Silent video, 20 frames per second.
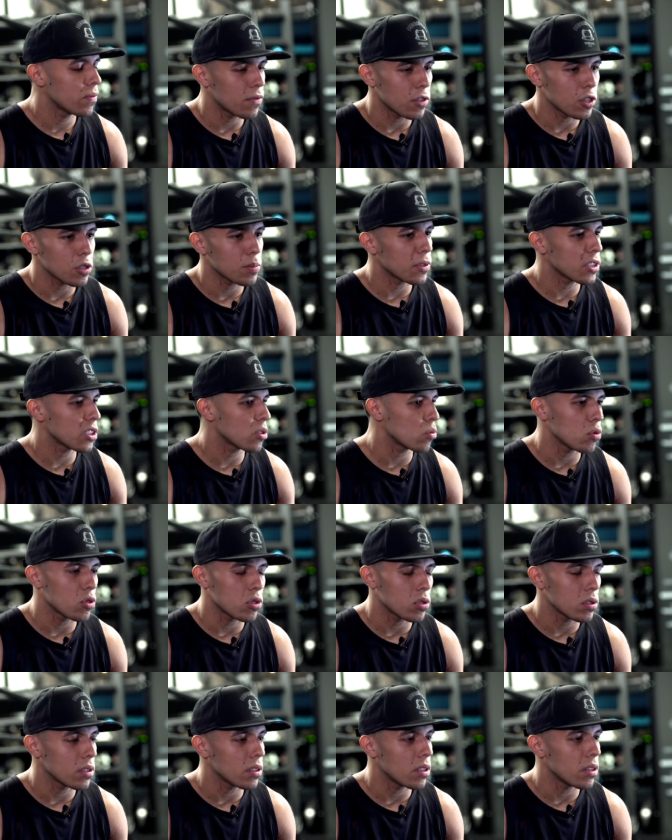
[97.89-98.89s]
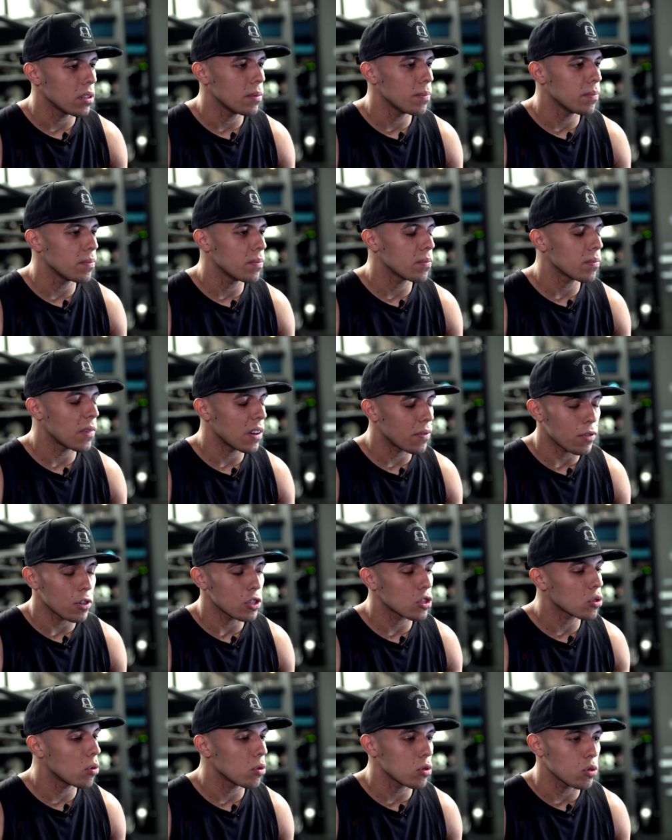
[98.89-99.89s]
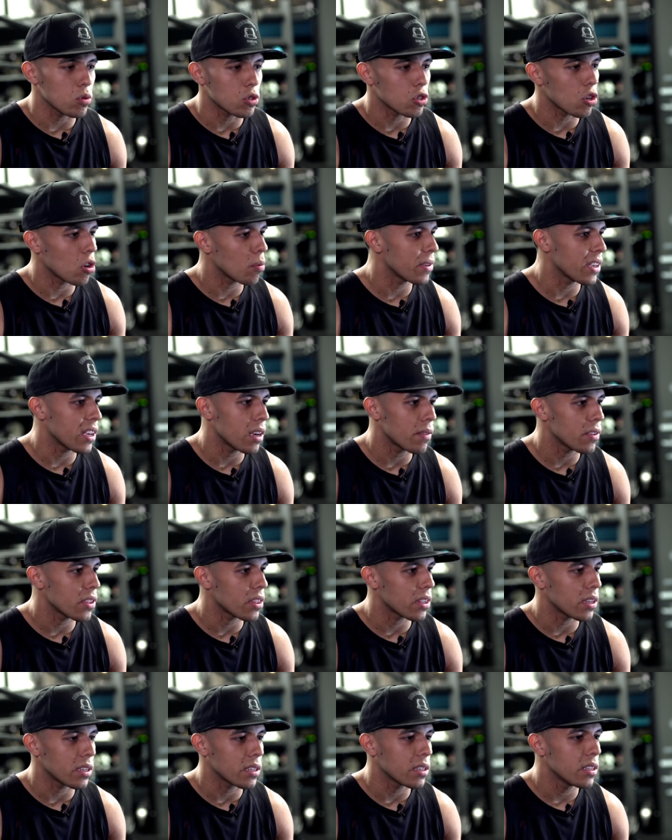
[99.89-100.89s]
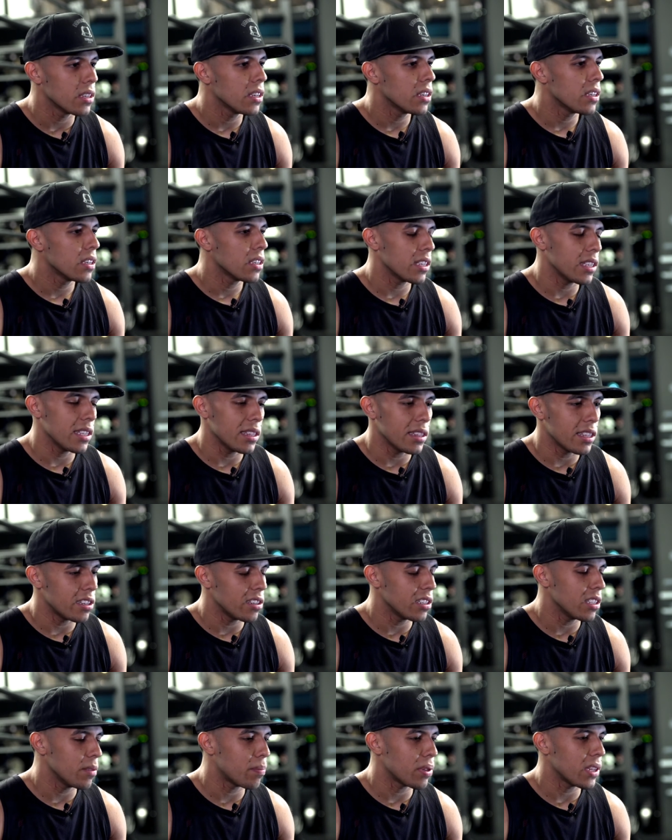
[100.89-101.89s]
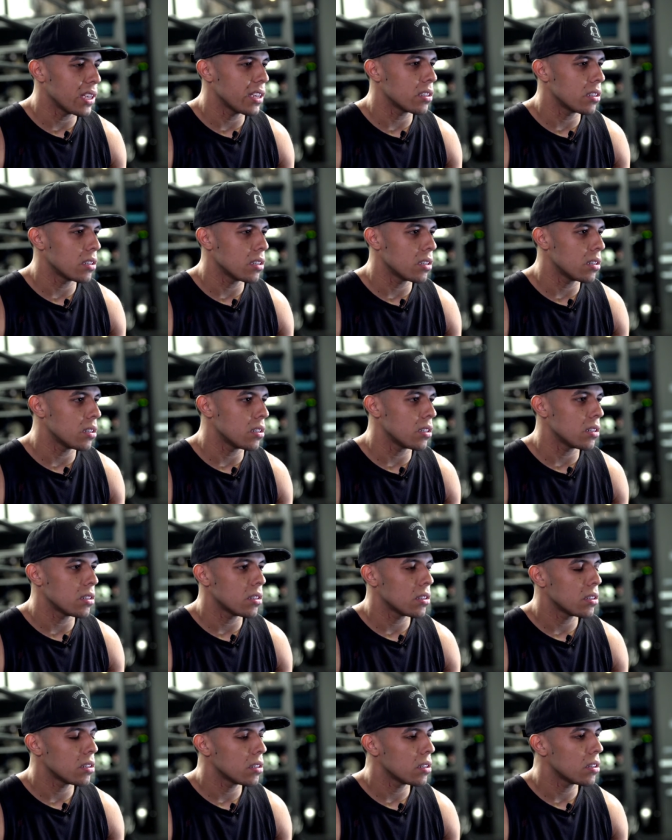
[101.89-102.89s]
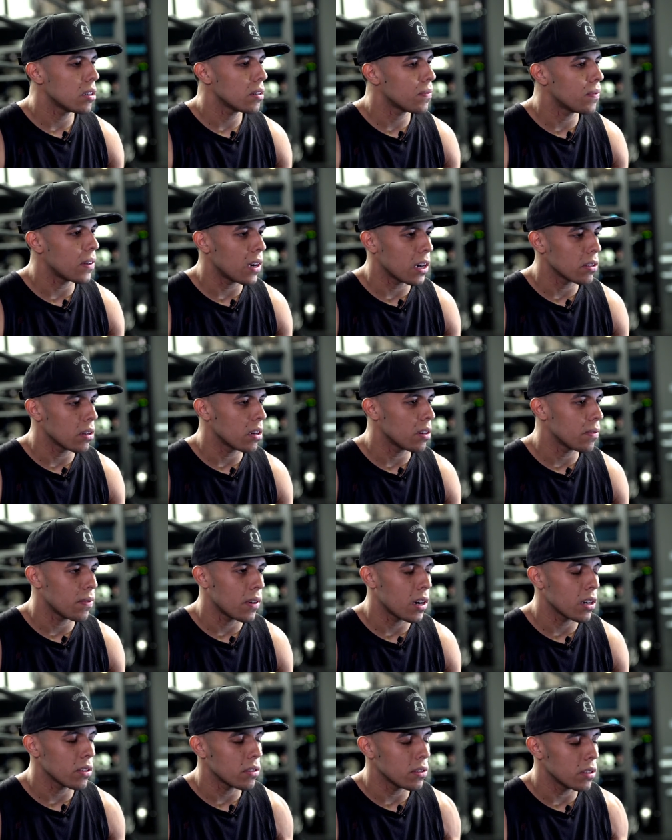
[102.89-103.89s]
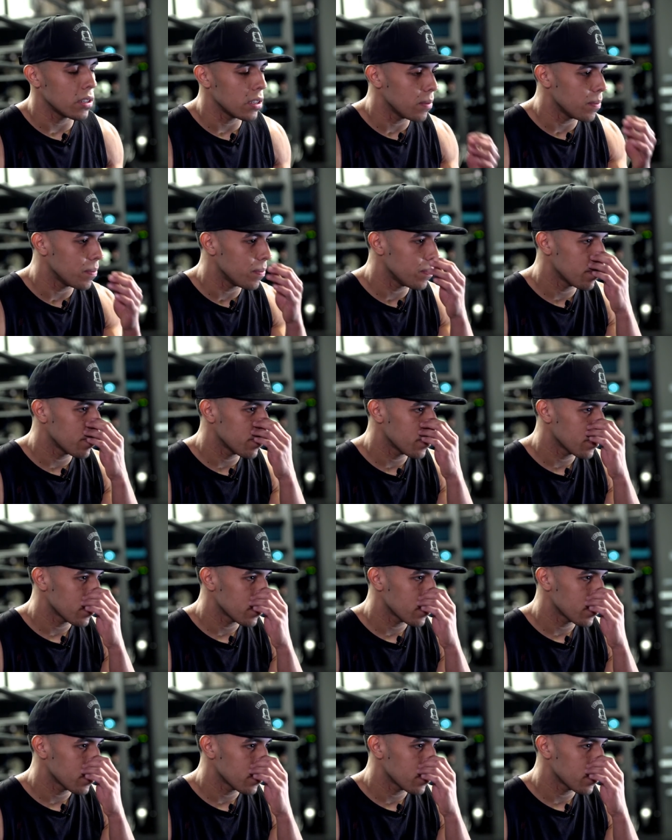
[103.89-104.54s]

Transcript: First person, who, um, my first coach who taught me everything. He literally played a a, fa- a father and